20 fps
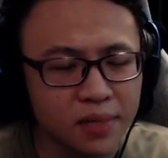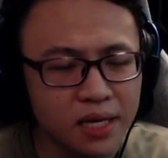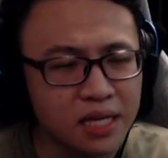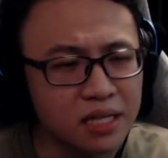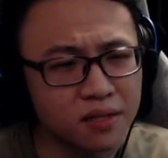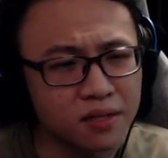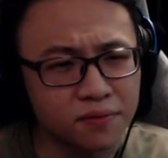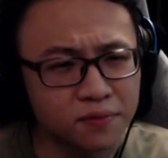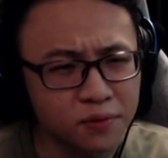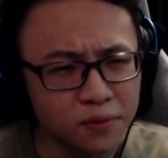
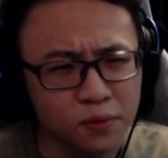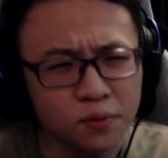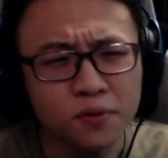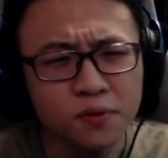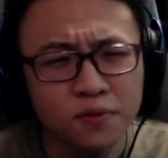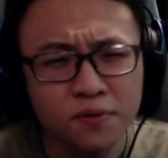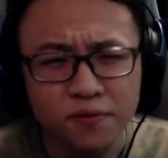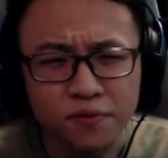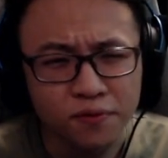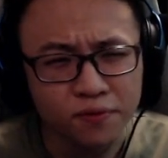interview
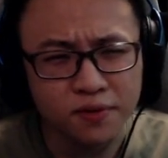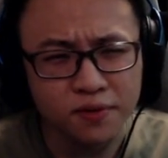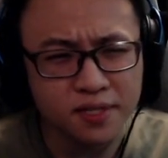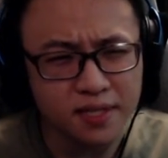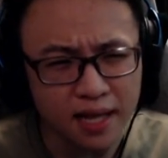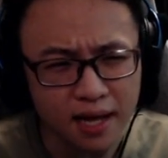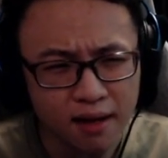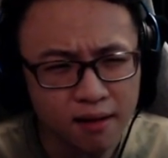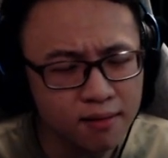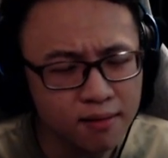
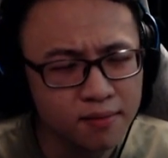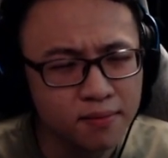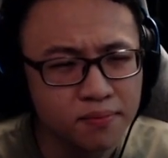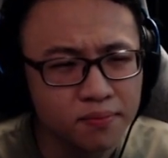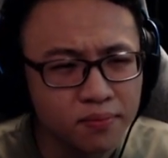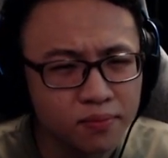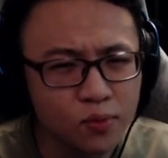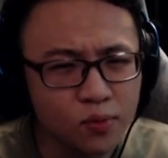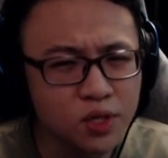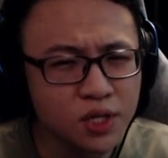style,
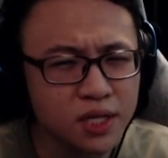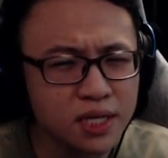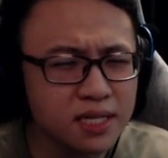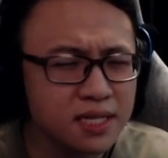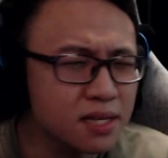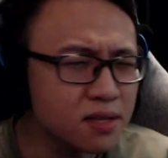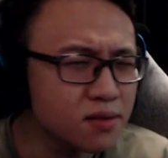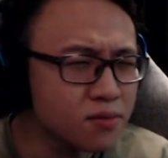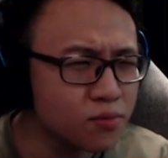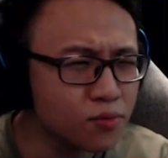which
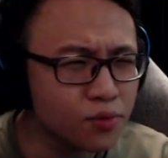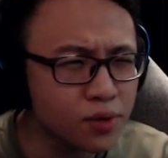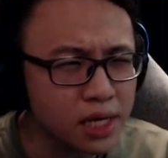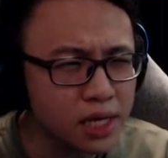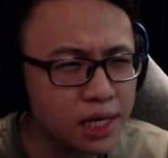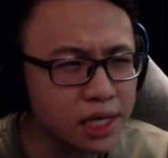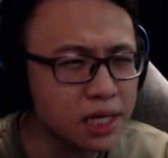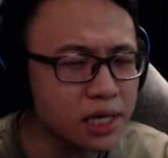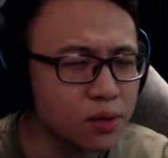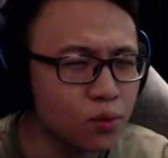isn't
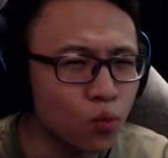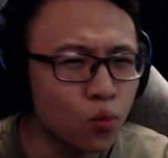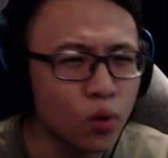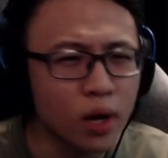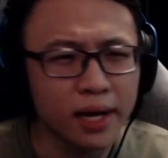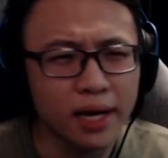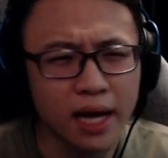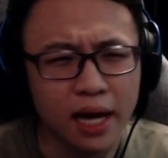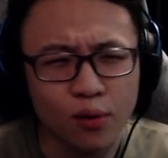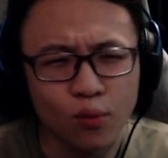really
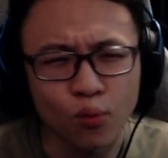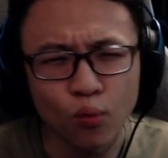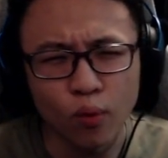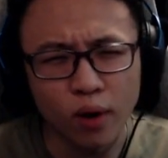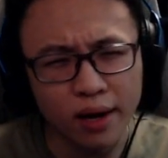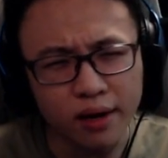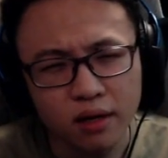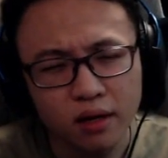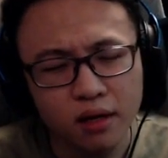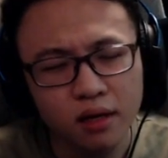what I
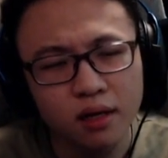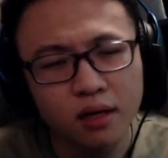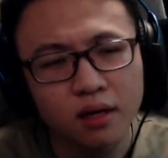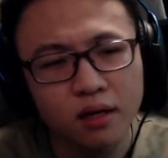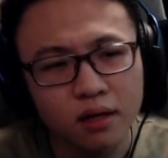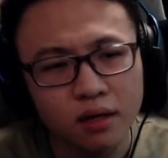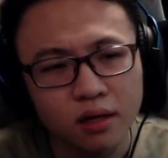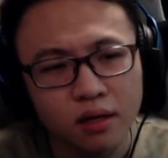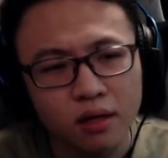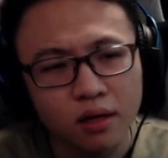want
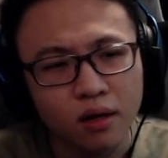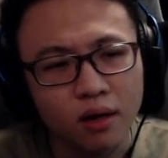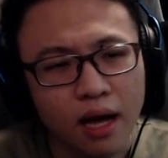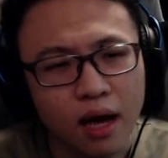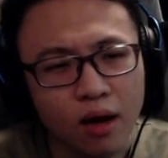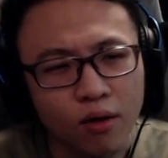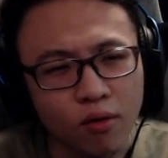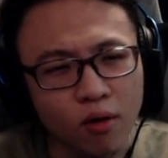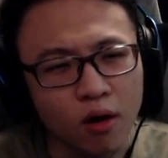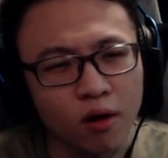
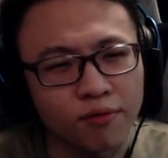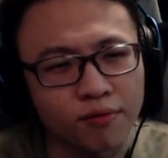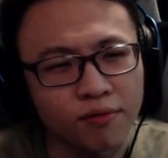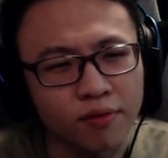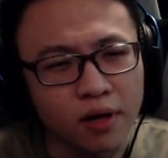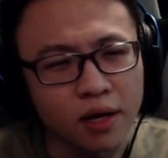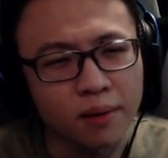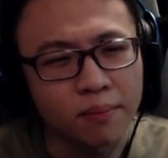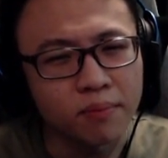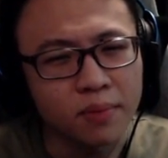out of
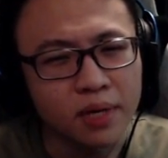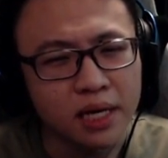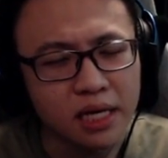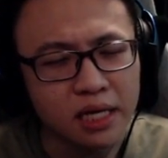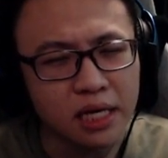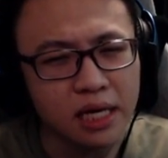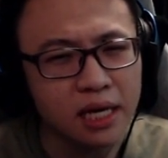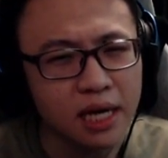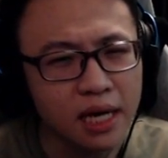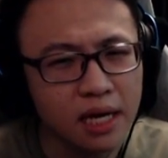
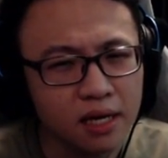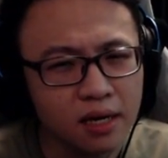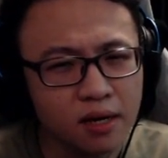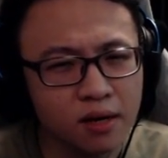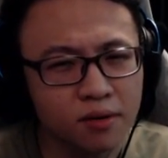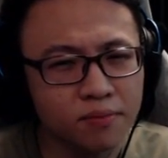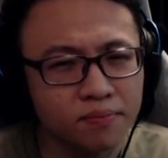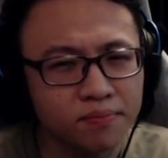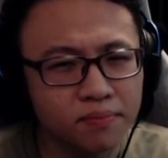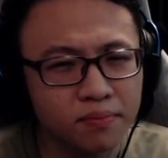AK
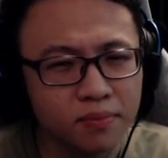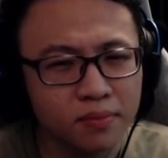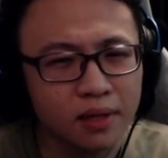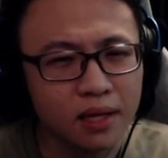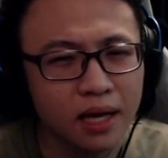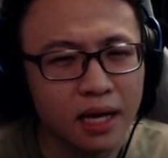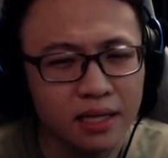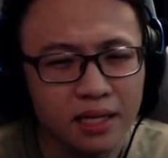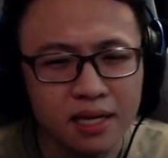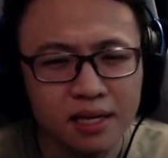Hangout.
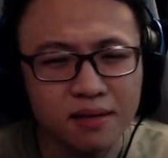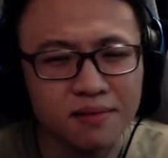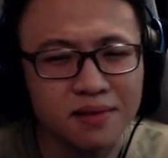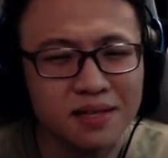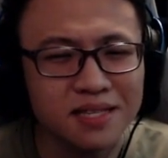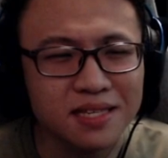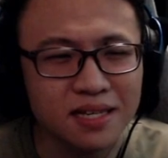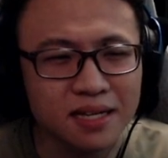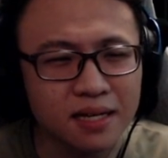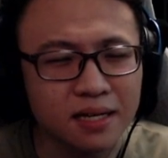I think
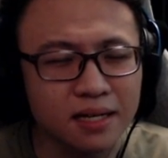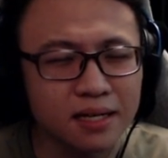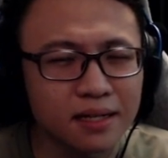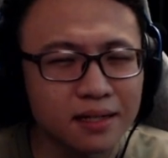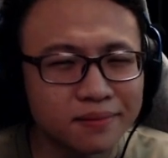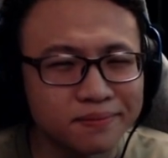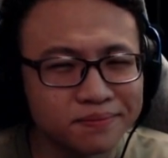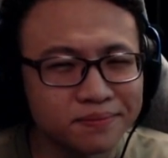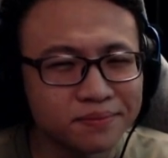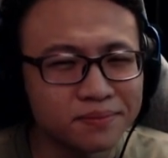it's
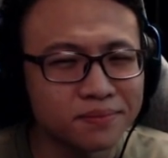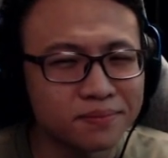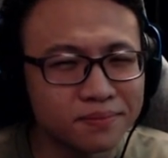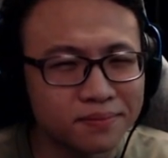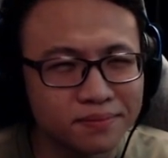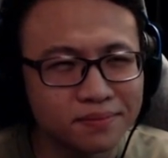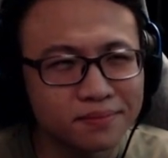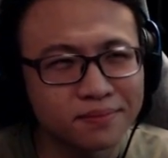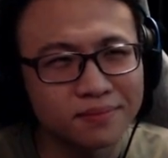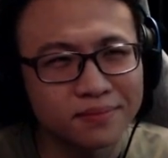
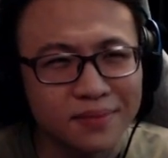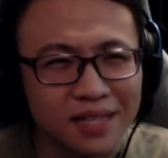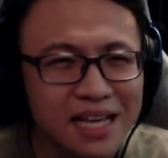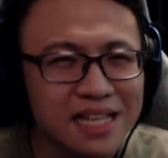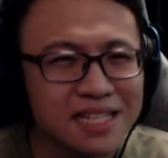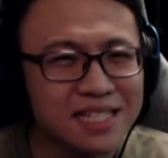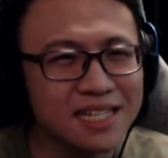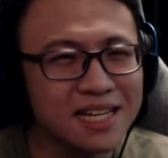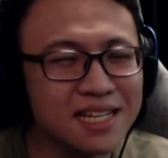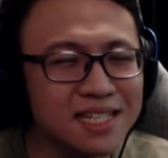
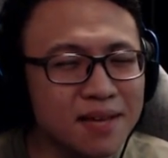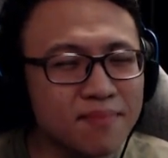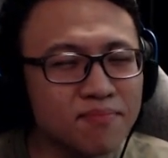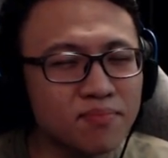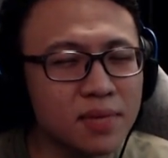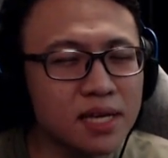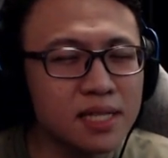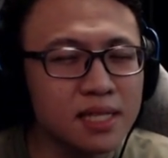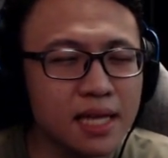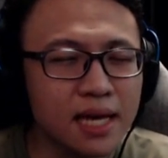just
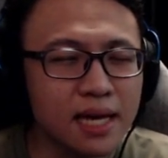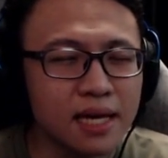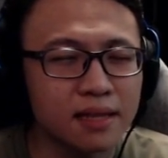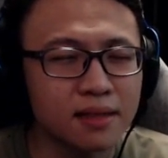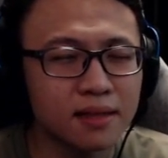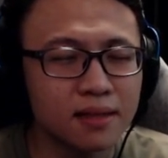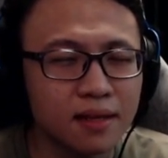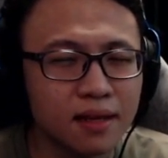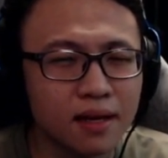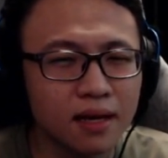something that
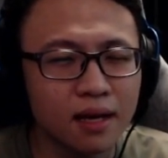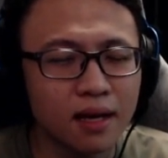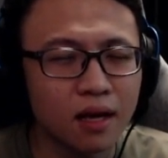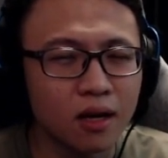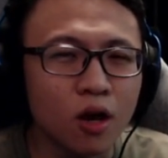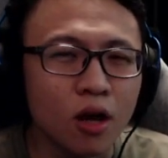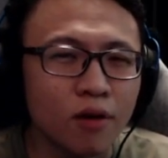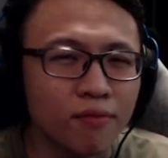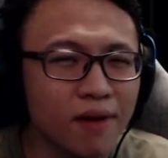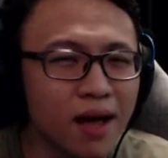
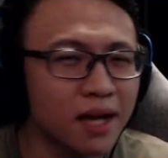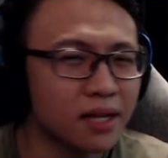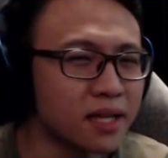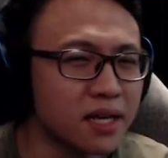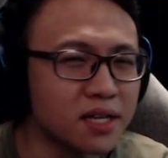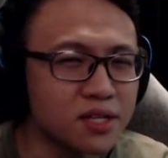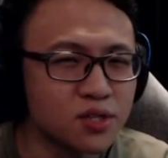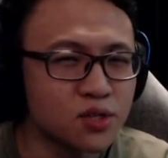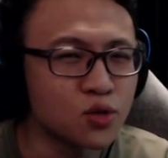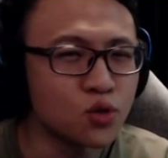a lot of
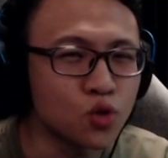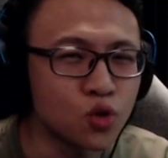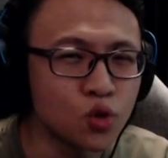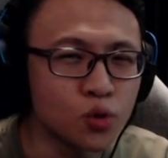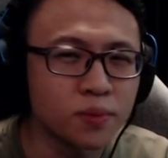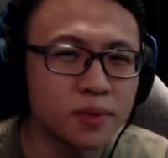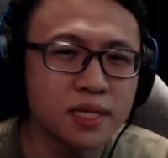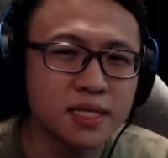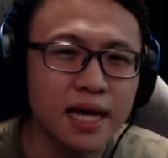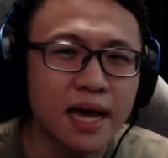Arknights
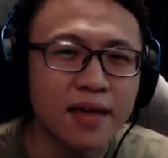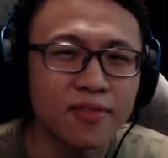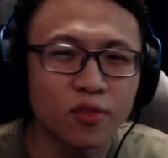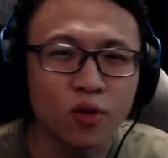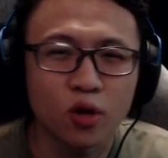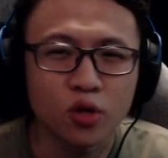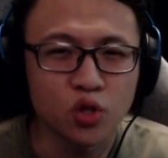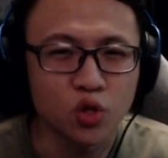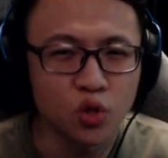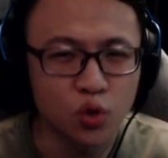YouTubers are
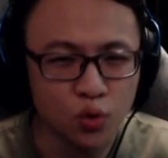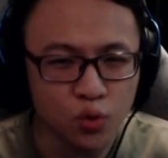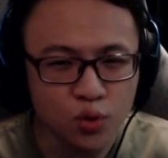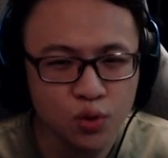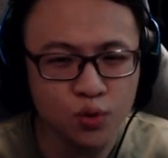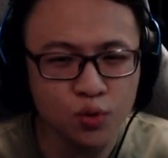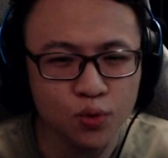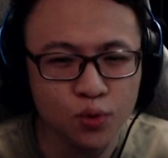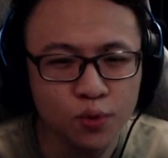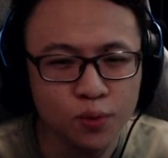not
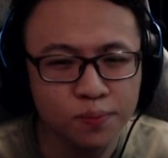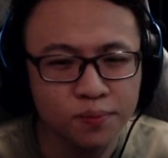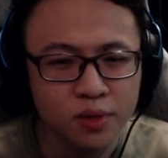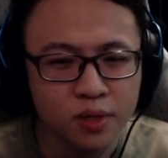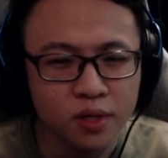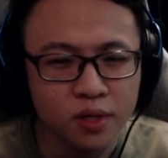used to.